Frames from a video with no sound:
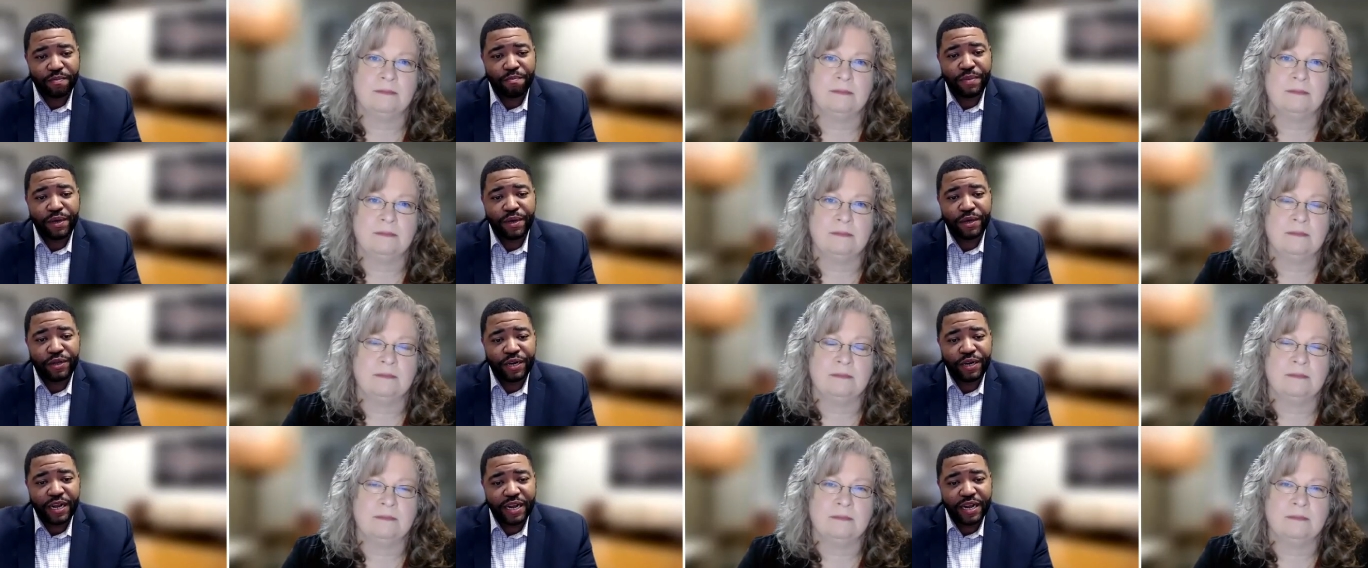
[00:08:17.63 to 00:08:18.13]

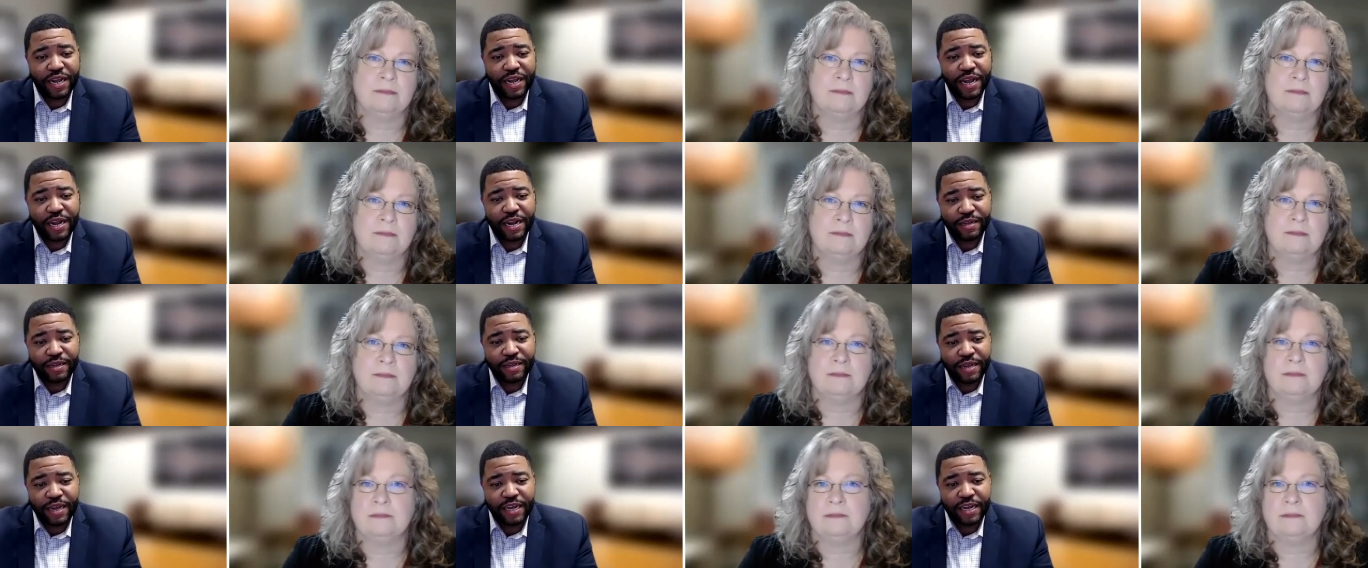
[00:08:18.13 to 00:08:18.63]
Speaker 1: building it
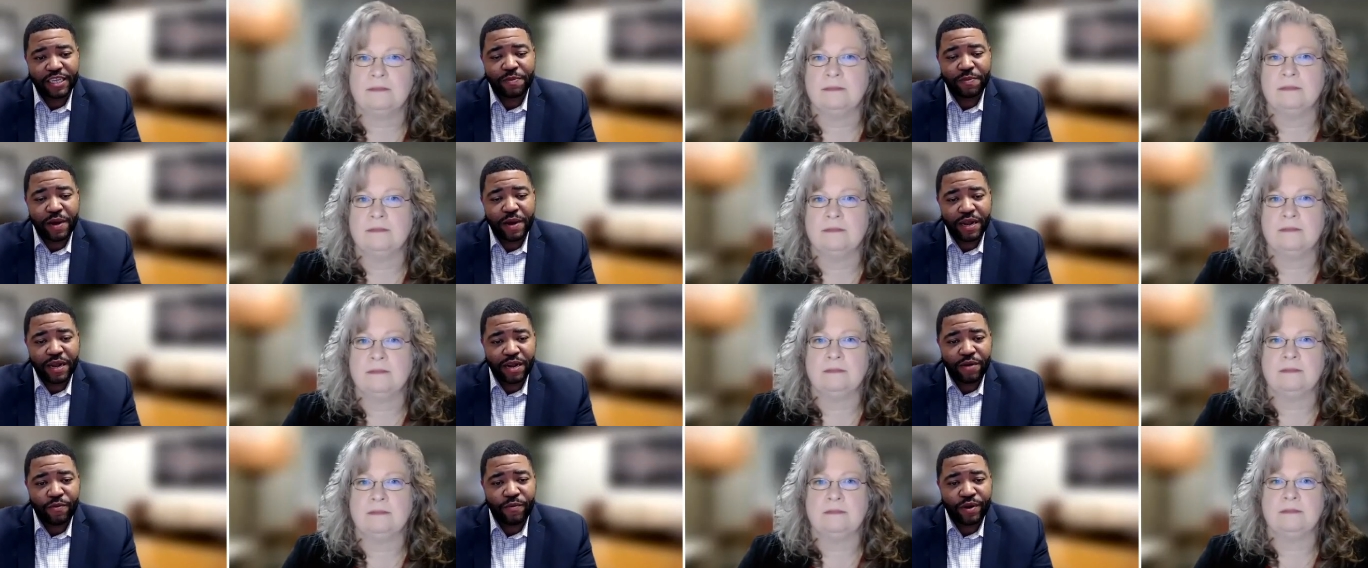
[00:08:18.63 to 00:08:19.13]
and expanding
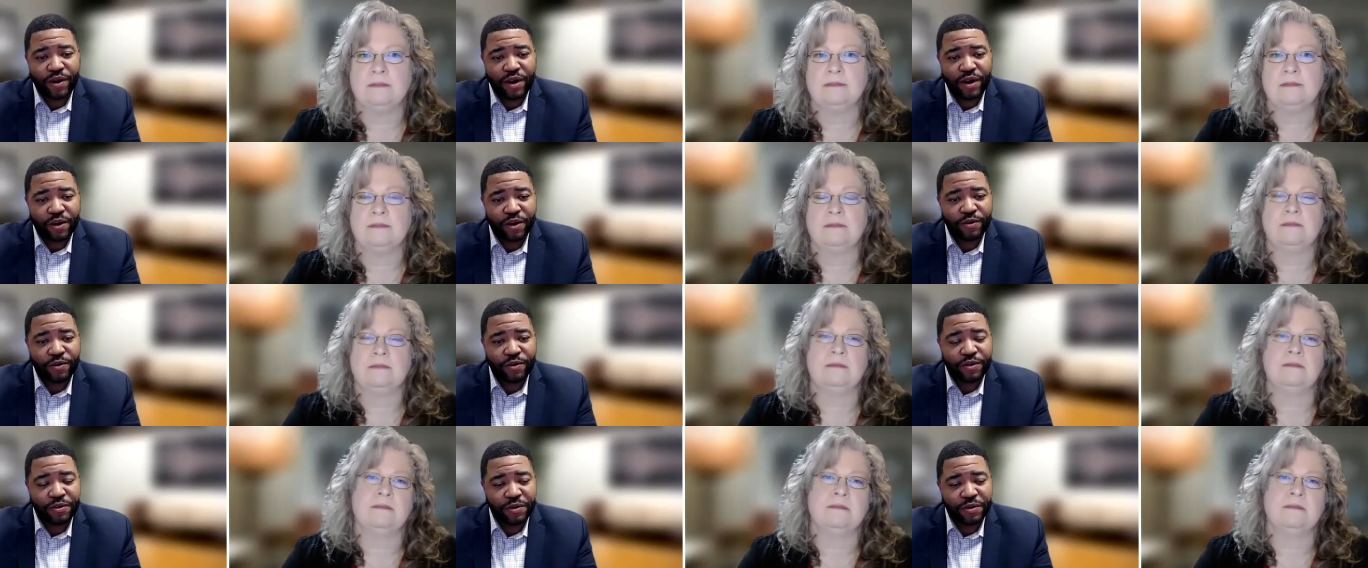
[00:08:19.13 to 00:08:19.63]
it, we are
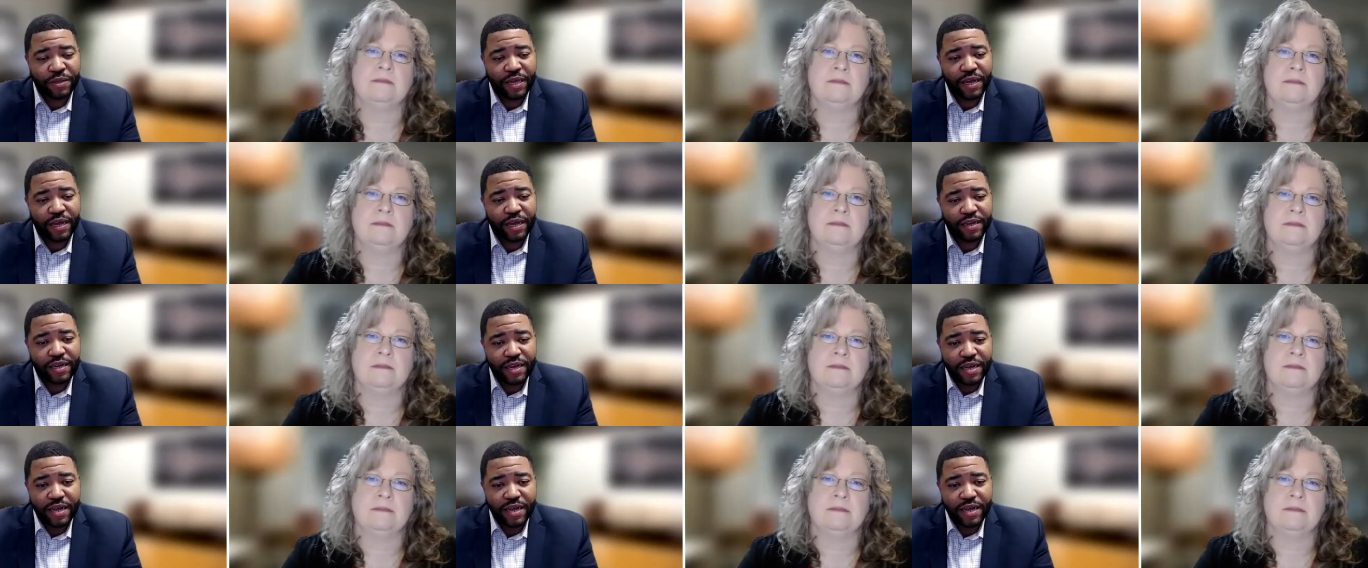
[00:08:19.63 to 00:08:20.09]
going to do that